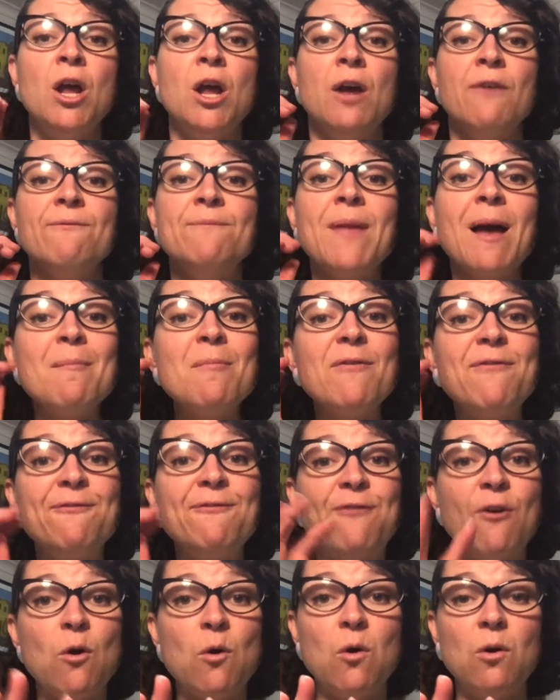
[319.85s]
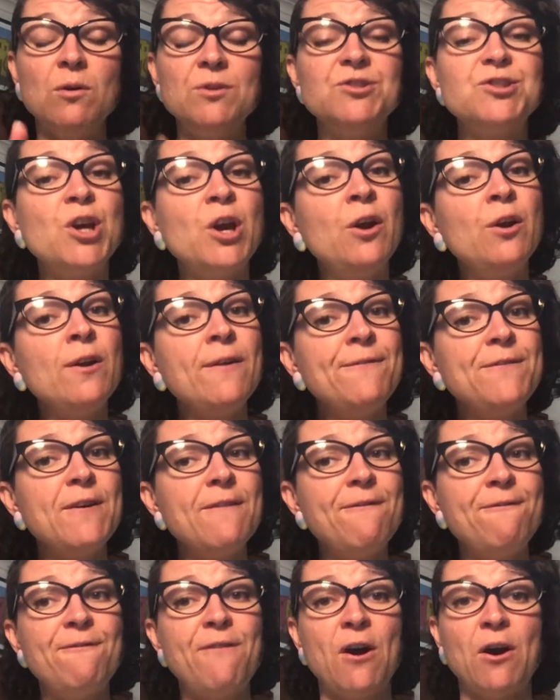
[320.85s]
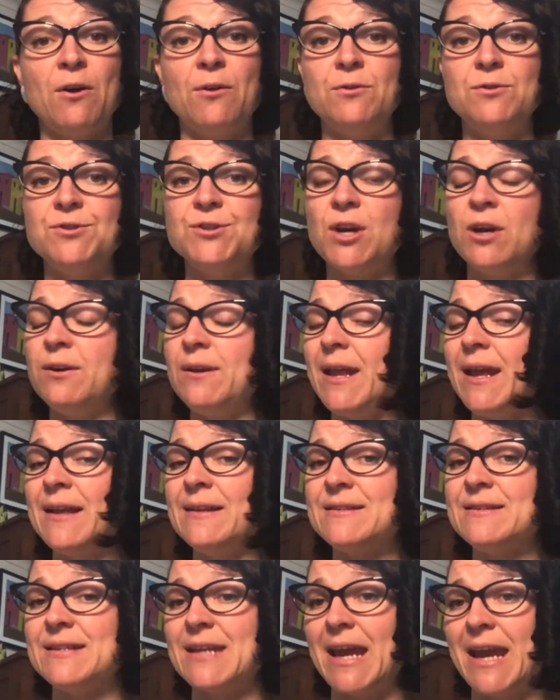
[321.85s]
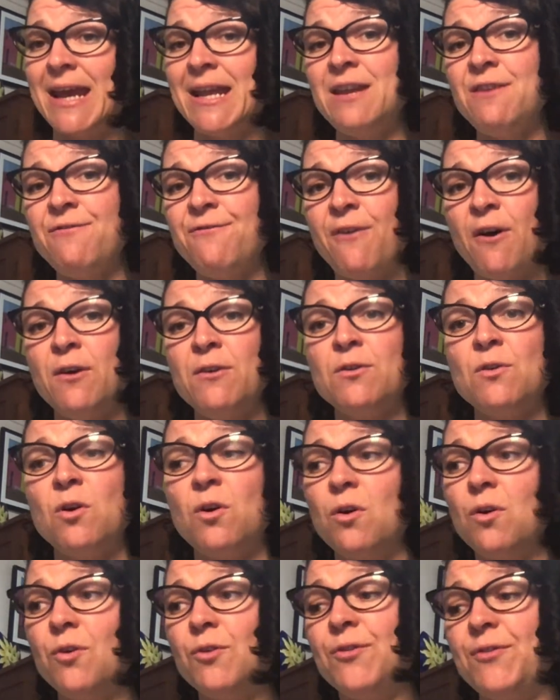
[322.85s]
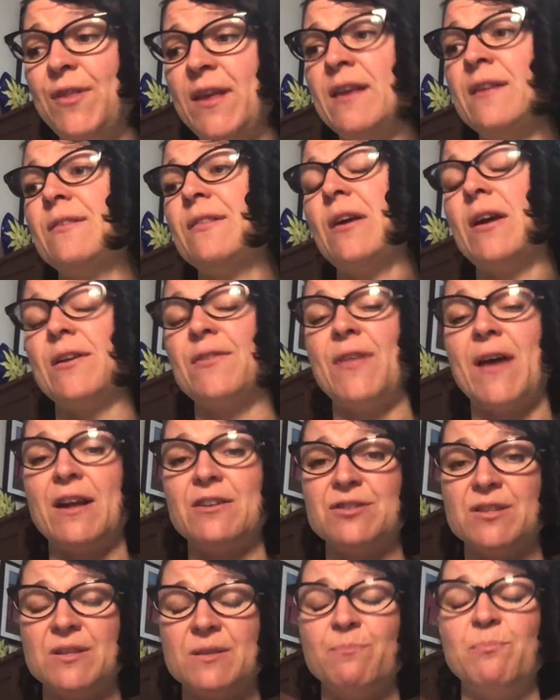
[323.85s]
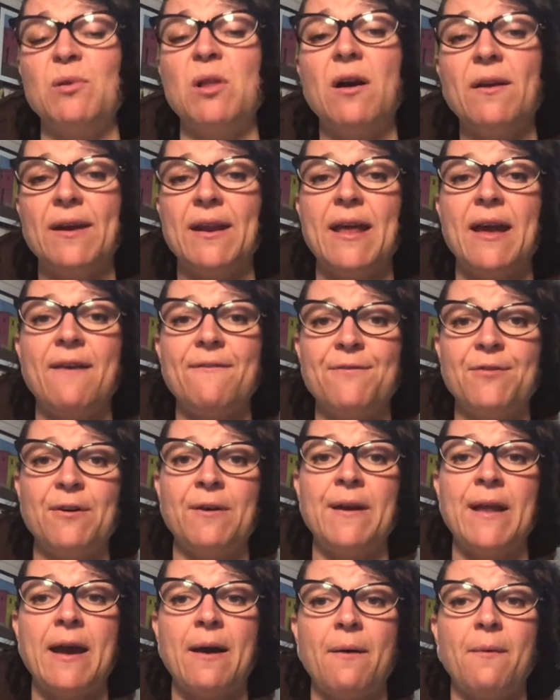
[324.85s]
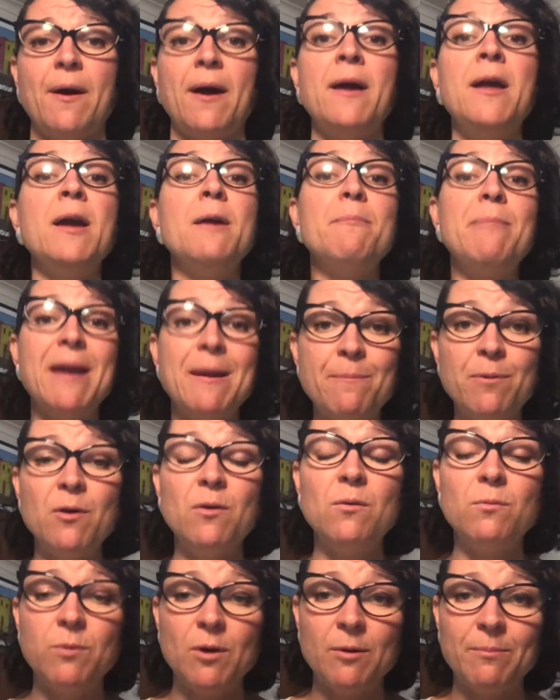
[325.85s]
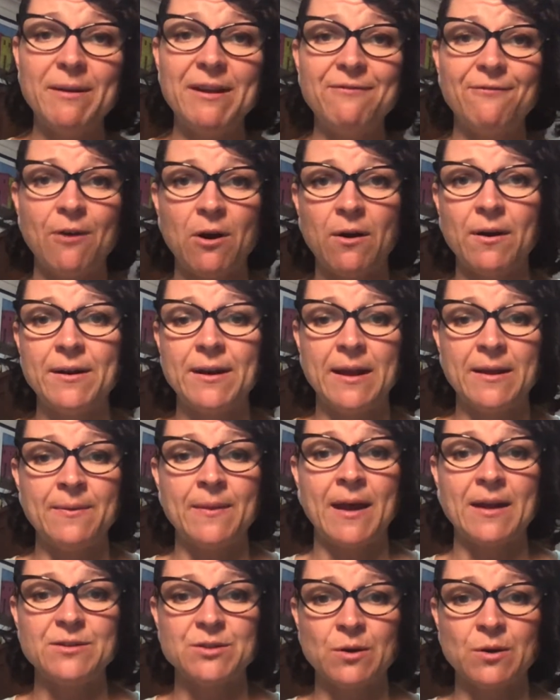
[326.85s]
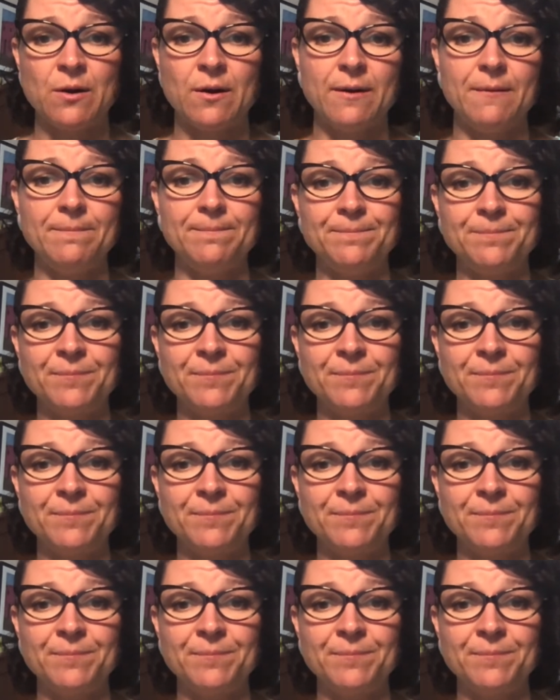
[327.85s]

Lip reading: Number 4, turn off your phone. Don't answer any phone calls, things like that. Just block it out for an hour. People will be fine in that time.